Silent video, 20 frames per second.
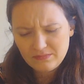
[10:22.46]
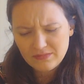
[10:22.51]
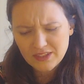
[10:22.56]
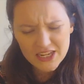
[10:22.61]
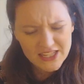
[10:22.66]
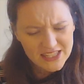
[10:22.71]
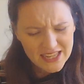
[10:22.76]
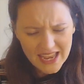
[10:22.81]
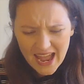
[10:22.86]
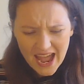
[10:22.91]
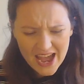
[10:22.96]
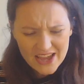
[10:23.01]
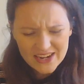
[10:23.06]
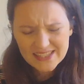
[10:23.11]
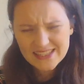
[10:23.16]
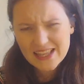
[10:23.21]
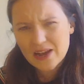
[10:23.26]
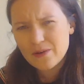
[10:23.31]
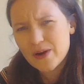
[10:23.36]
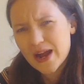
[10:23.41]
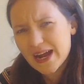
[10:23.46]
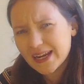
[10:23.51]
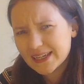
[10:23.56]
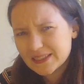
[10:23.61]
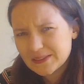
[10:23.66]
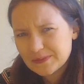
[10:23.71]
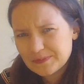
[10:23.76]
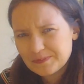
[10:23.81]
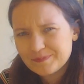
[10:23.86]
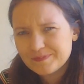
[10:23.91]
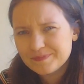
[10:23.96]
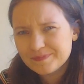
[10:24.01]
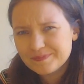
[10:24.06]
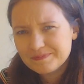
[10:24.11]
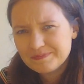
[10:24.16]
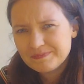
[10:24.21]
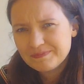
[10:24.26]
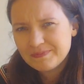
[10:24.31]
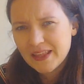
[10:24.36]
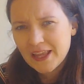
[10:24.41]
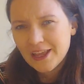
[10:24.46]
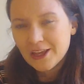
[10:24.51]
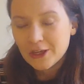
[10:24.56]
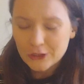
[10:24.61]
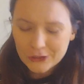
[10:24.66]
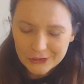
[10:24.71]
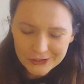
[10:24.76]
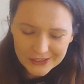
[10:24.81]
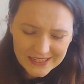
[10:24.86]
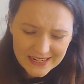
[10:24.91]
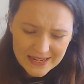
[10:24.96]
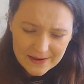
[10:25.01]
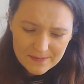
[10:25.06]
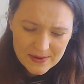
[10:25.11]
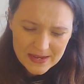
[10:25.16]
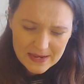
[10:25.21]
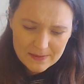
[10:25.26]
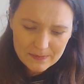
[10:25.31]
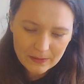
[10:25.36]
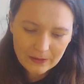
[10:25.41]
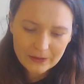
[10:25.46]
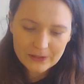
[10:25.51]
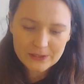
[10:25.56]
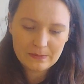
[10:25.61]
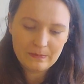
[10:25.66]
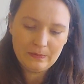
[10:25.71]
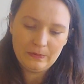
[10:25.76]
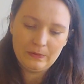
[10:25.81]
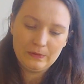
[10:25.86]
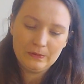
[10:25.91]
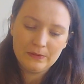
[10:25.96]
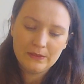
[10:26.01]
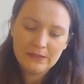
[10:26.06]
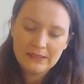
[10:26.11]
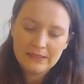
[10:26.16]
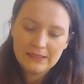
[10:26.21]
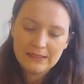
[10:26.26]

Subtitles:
So how does that work? Could it be possible